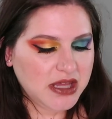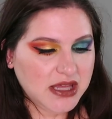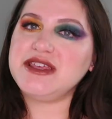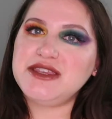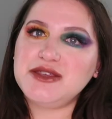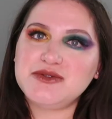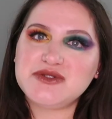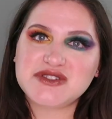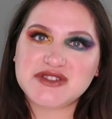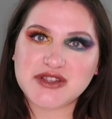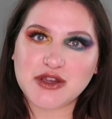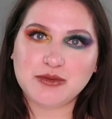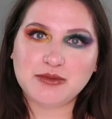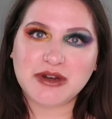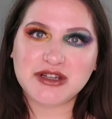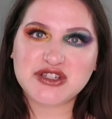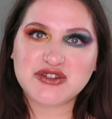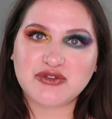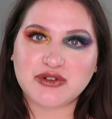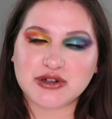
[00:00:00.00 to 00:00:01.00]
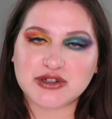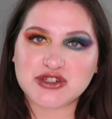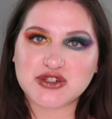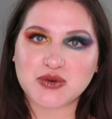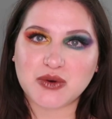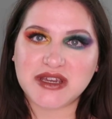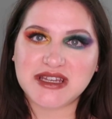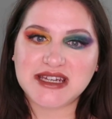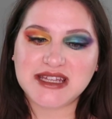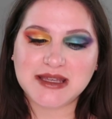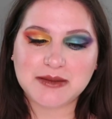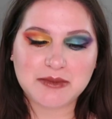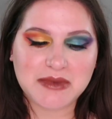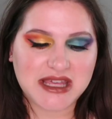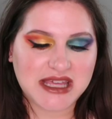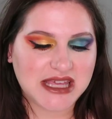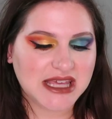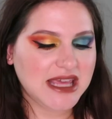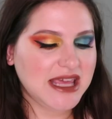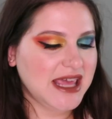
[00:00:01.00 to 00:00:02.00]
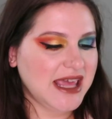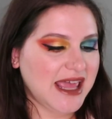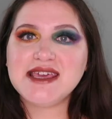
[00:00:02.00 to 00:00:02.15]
Thank you so much for joining me.